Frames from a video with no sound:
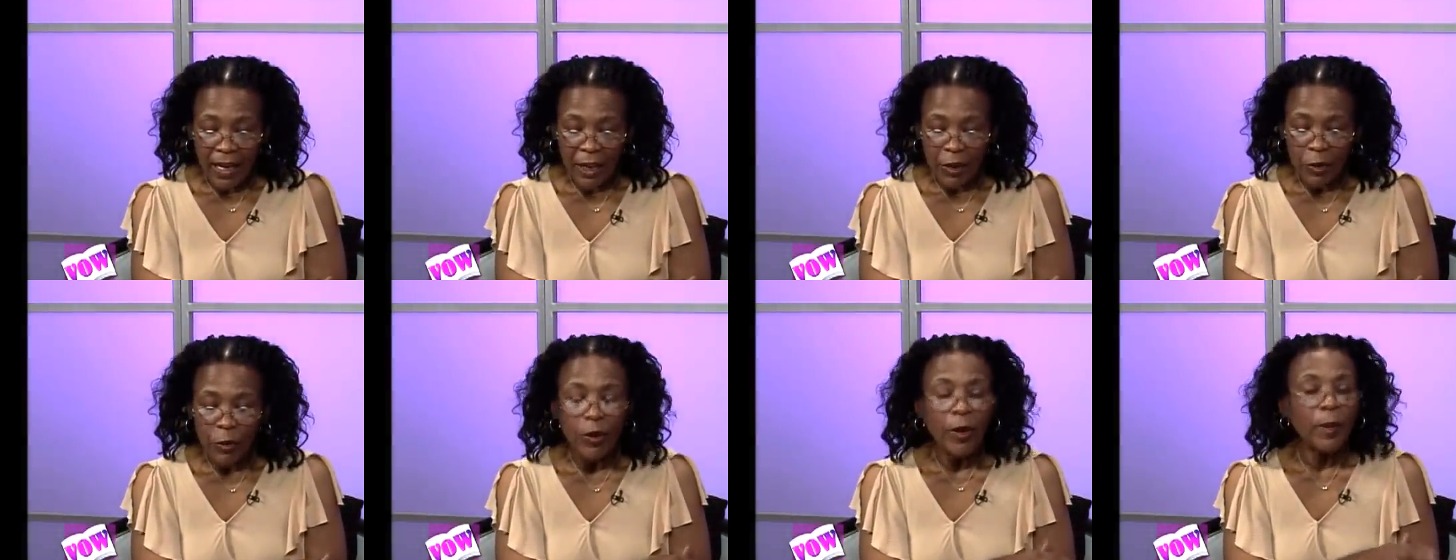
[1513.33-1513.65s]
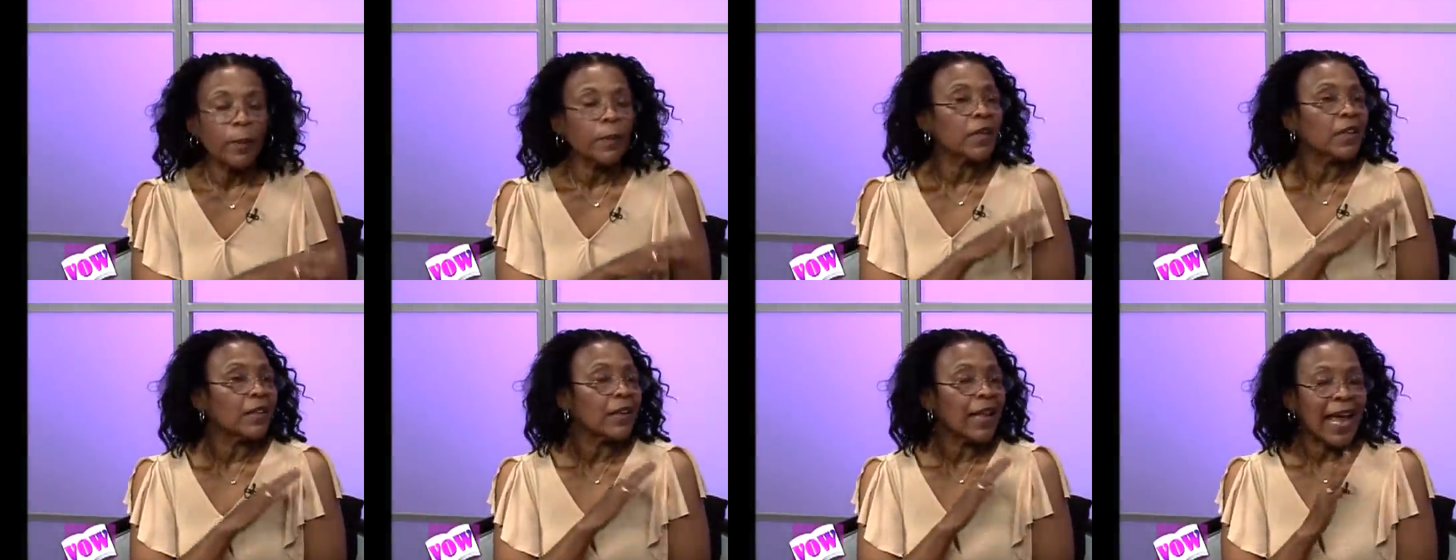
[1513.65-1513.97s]

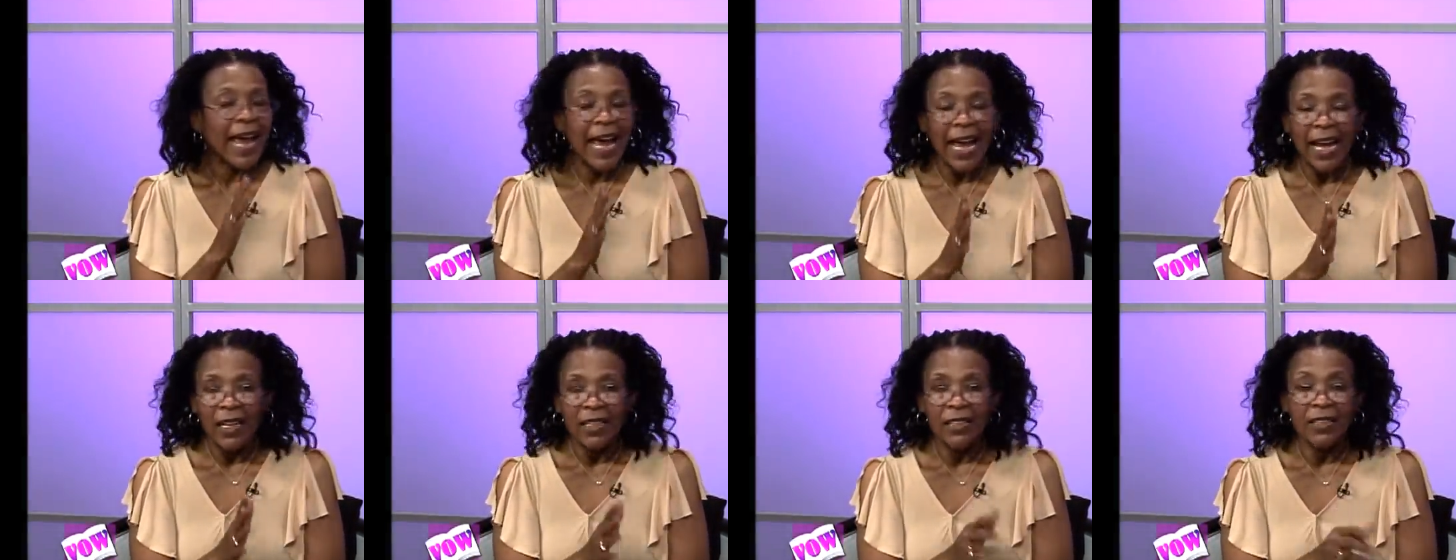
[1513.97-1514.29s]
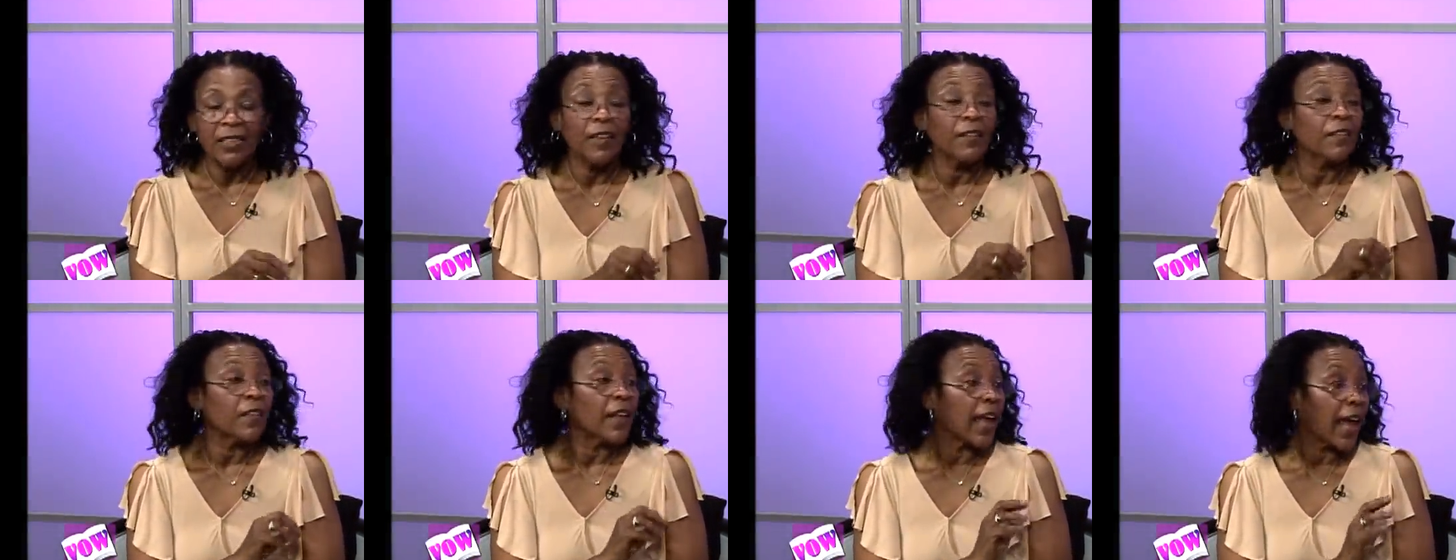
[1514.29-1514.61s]
criminal
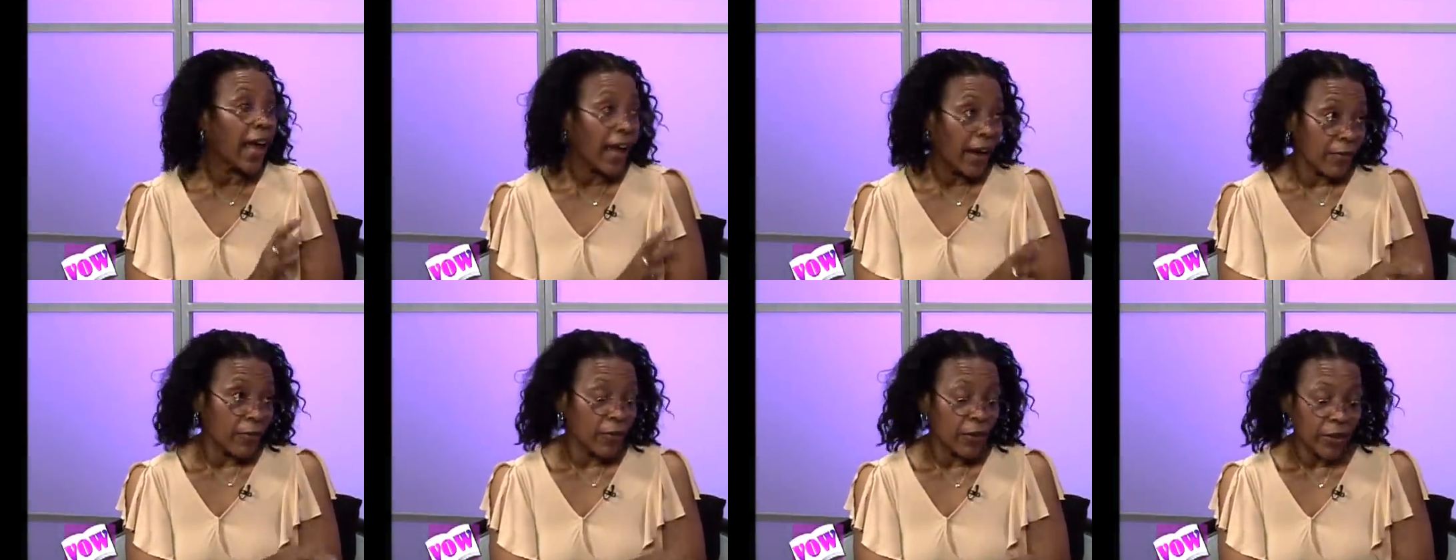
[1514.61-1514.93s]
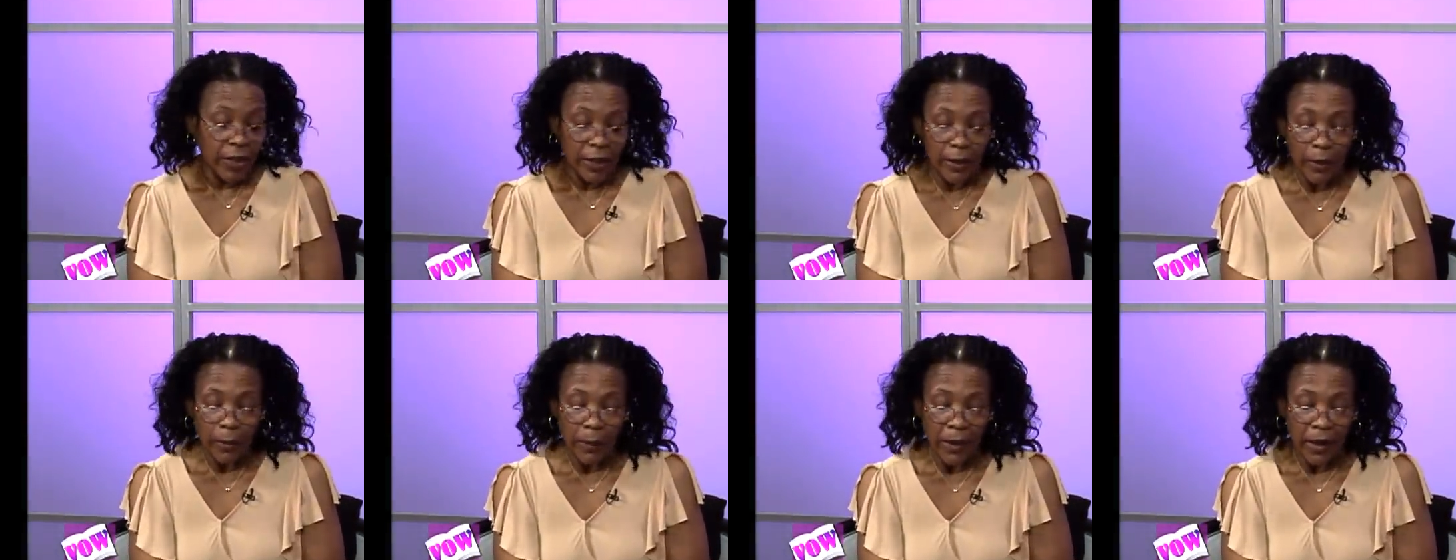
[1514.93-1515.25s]
acts of the
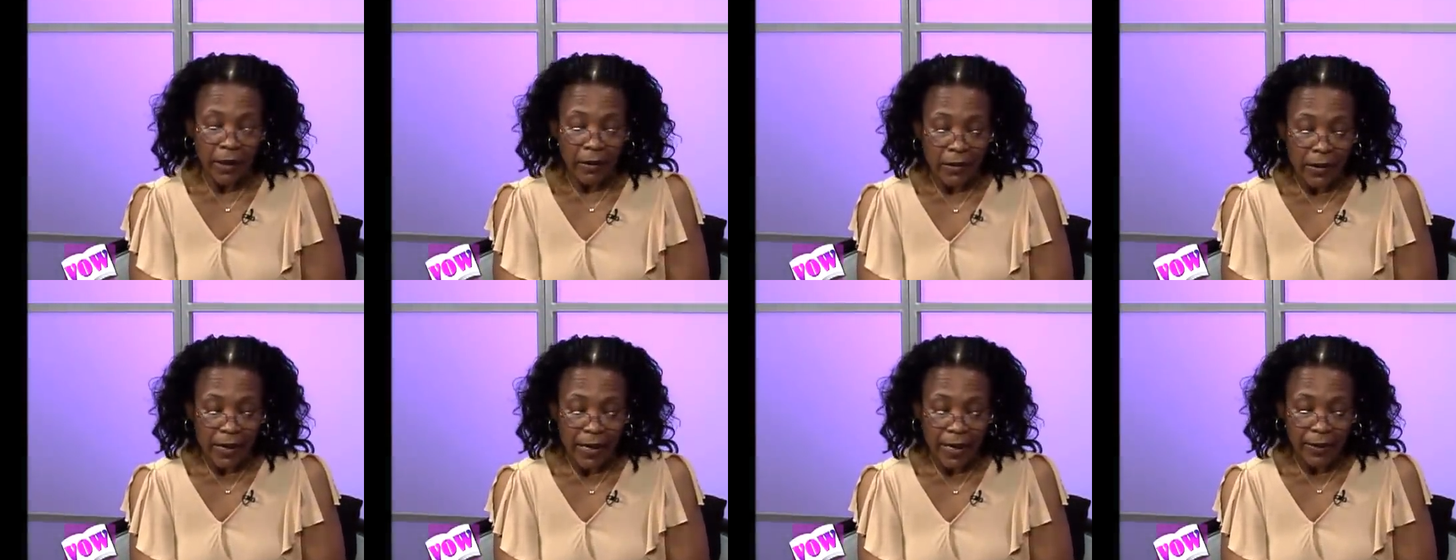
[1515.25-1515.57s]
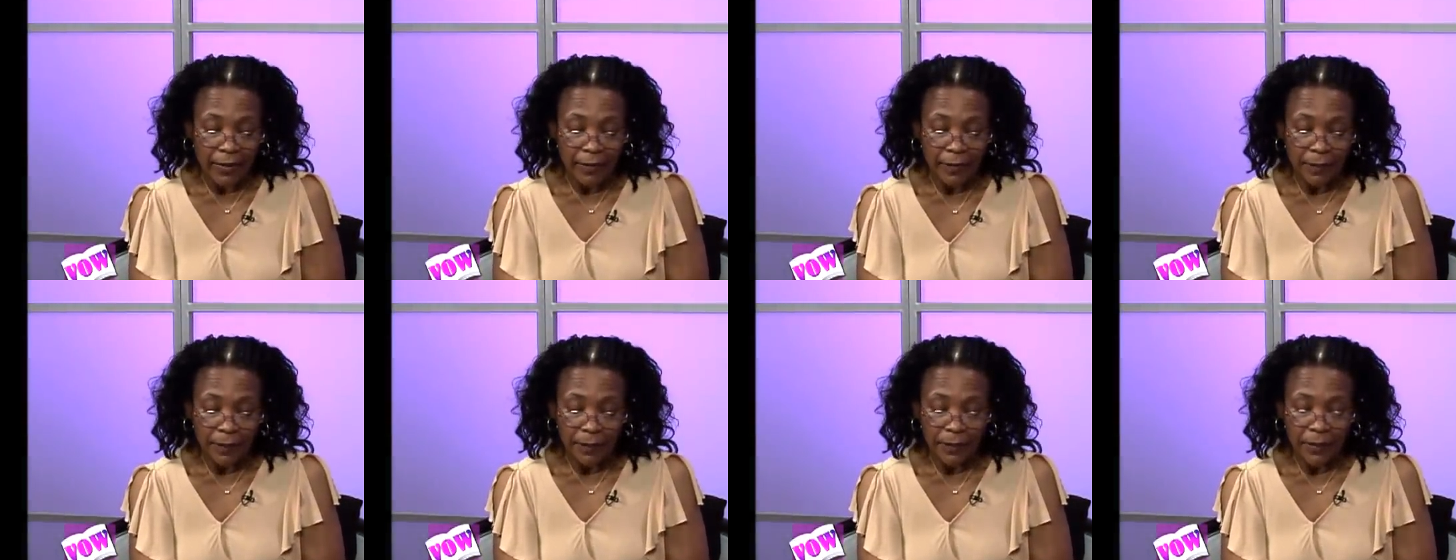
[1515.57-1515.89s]
African
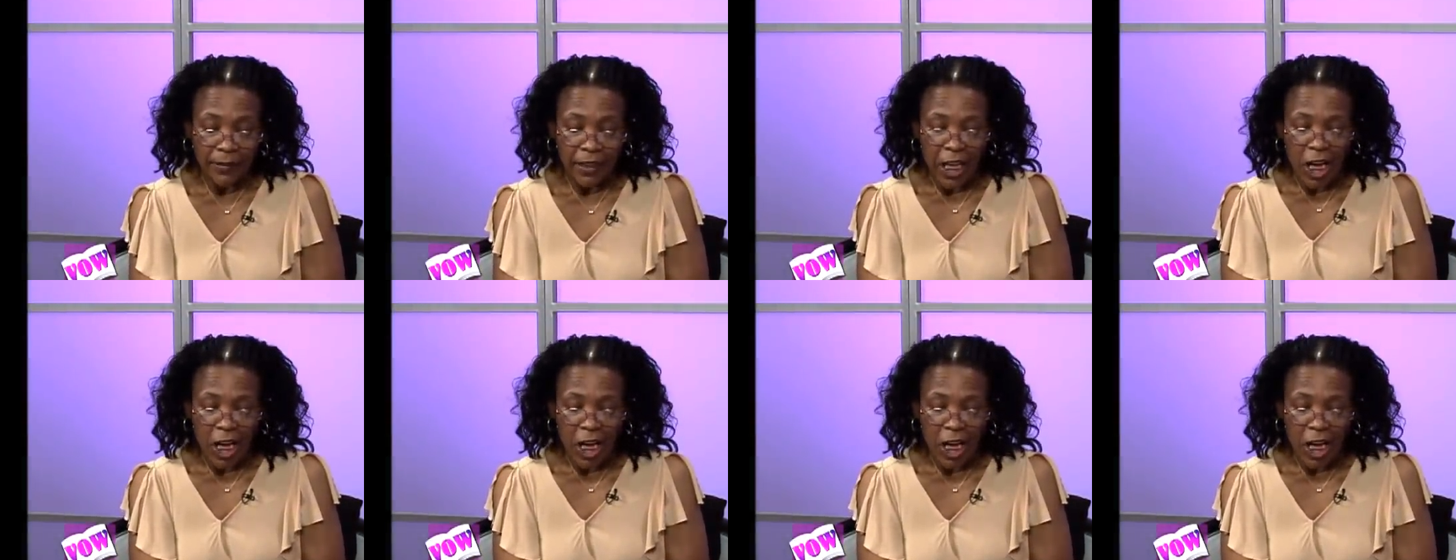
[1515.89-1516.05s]
American.